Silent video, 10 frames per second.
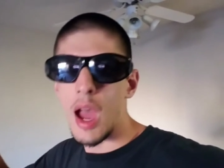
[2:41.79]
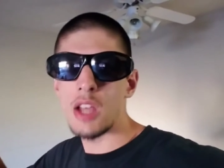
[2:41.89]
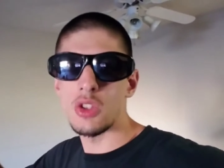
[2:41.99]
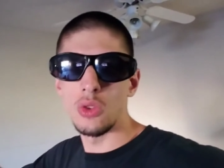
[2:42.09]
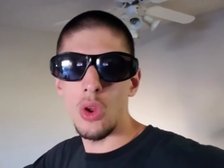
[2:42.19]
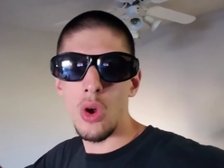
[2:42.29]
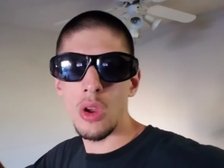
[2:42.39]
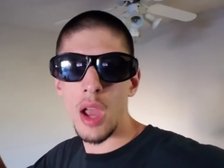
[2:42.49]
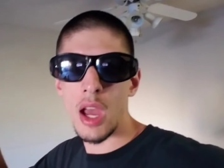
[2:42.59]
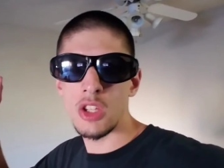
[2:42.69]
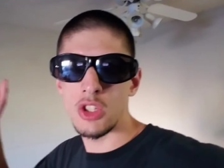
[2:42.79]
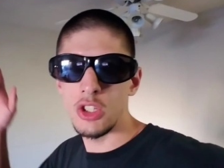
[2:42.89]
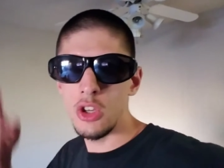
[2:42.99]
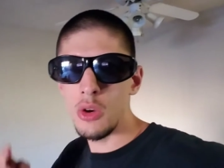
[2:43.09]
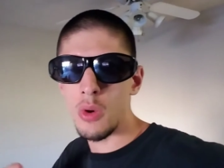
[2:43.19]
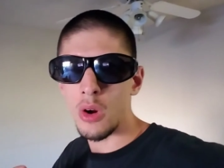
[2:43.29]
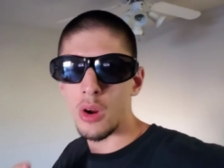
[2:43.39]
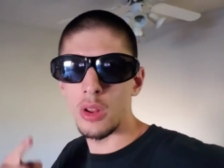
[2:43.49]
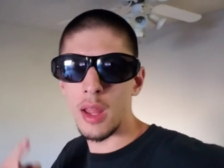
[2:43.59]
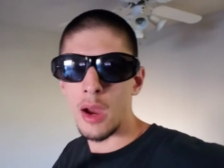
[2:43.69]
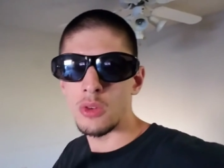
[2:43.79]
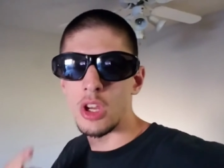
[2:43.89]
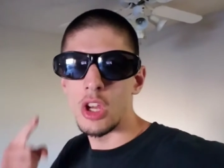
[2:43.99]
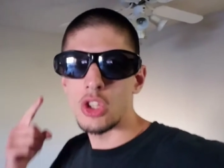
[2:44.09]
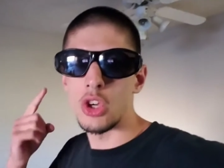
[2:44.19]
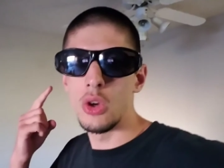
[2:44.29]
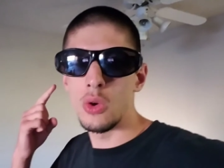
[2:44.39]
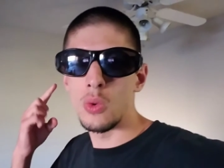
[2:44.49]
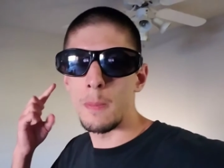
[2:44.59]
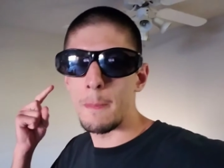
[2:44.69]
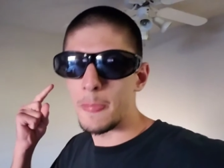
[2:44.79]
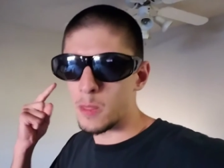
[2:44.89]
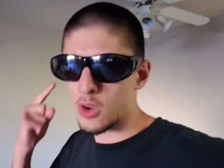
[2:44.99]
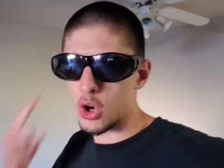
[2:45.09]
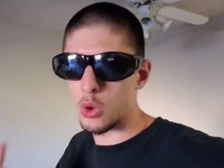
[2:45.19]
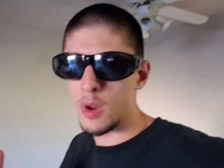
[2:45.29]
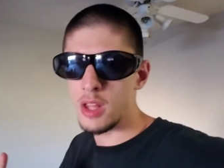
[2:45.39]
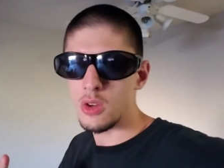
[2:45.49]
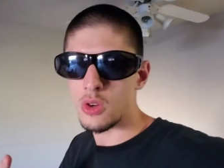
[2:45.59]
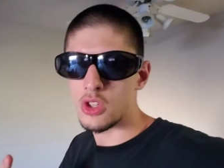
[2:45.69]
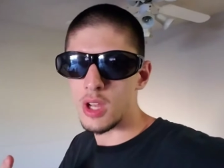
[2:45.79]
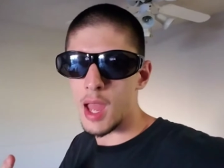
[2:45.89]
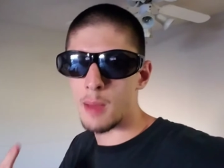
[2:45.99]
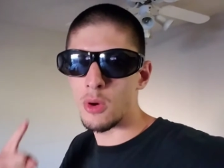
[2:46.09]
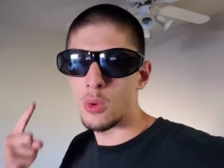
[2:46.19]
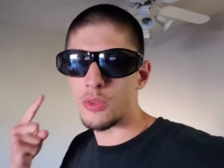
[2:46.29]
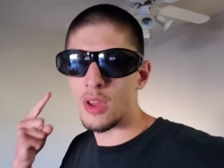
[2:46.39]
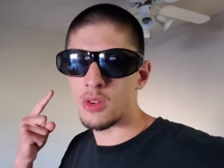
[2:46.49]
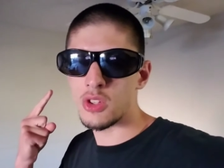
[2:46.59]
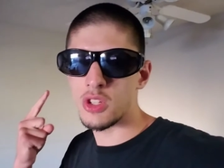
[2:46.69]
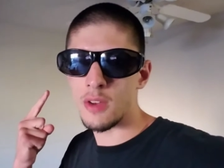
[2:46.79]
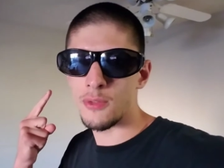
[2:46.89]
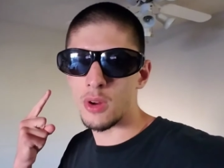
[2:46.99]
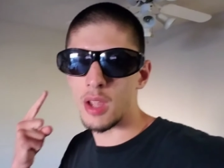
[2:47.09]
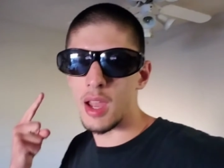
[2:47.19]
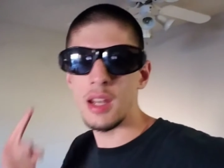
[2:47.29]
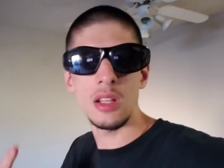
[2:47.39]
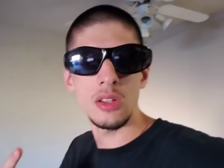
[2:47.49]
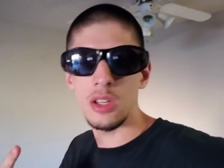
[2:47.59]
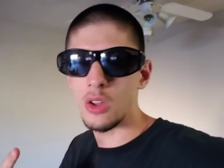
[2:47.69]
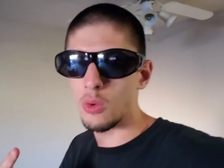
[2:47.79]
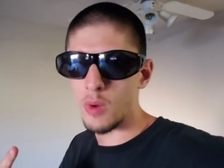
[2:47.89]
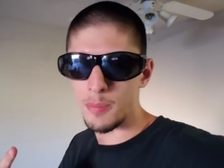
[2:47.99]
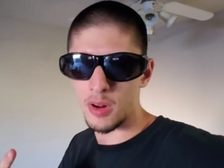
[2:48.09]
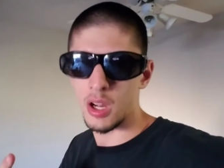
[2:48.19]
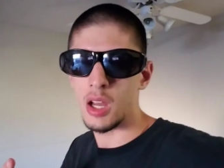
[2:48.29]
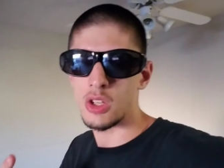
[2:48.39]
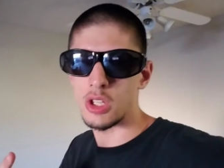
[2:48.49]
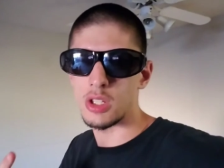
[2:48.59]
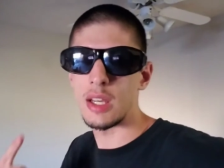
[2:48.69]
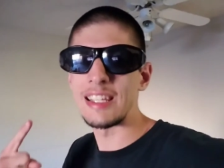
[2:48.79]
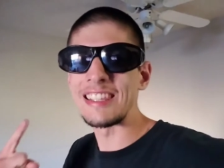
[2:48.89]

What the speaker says: As long as you are allowed to quit your job without suffering any legal repercussions,